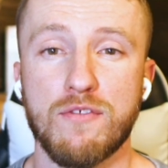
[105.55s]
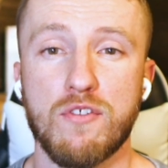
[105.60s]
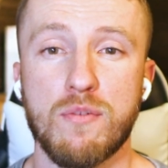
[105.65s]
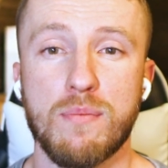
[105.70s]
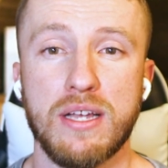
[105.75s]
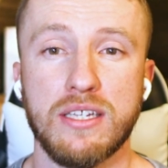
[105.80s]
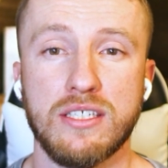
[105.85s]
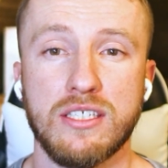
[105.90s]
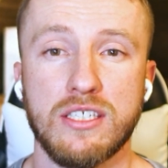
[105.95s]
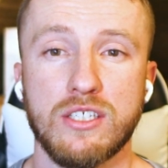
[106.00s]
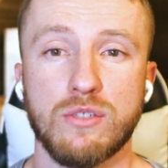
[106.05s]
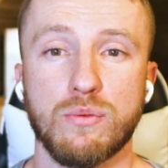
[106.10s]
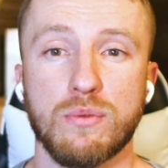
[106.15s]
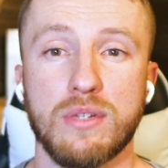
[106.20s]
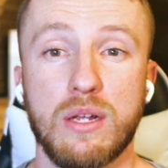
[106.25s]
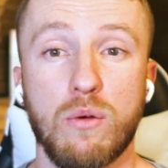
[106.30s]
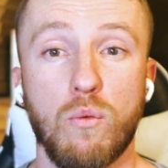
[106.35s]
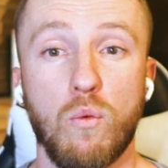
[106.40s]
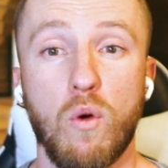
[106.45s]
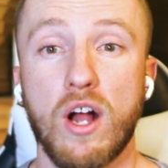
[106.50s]
of a message
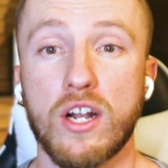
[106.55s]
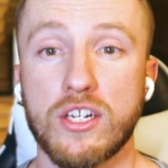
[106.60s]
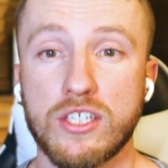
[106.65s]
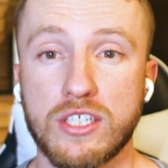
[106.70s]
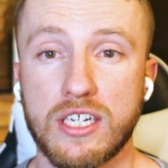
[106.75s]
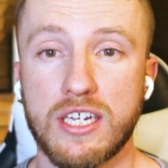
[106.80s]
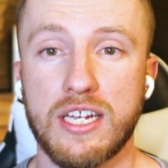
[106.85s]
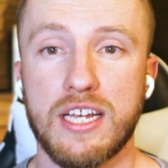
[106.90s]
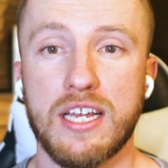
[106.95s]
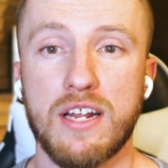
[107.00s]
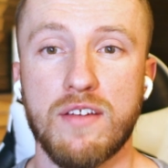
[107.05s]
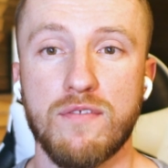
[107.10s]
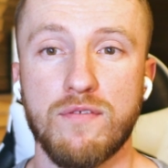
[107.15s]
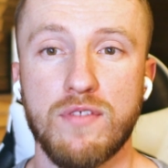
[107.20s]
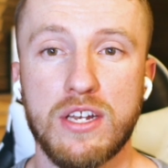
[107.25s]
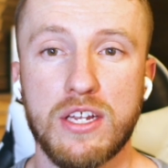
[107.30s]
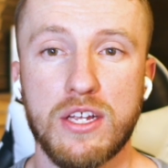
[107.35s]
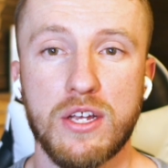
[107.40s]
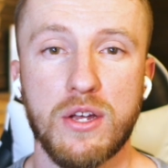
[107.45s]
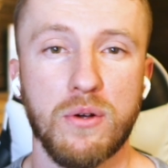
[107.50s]
when they watch it in a
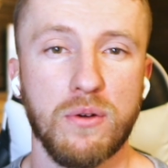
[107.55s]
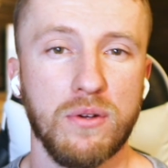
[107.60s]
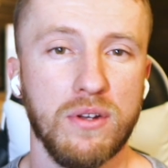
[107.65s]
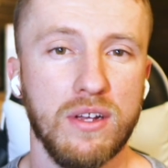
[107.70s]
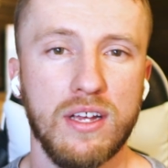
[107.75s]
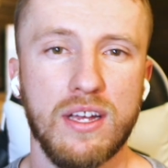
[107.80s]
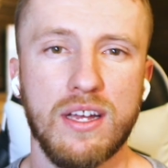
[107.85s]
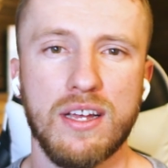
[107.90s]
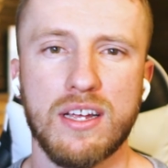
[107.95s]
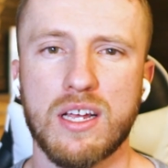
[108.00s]
video